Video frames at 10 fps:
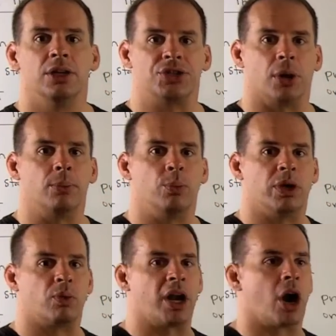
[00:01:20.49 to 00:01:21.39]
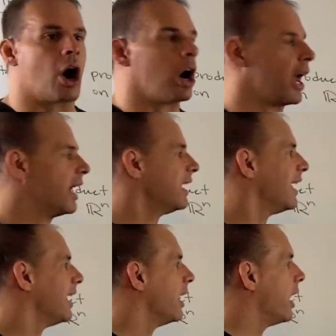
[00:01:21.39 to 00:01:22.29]
So we can write Rn
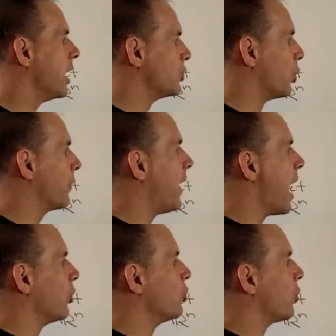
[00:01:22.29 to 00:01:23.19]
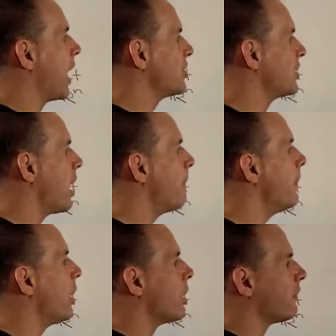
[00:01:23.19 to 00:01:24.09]
as an orthogonal direct
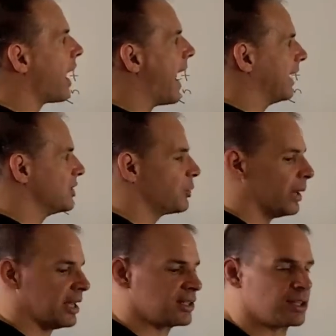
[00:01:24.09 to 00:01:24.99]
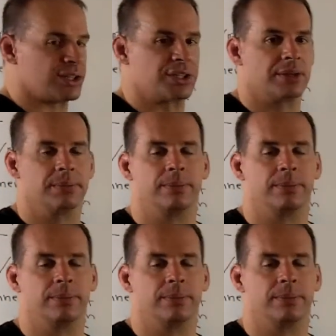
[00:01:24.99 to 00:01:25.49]
sum of our eigenspaces.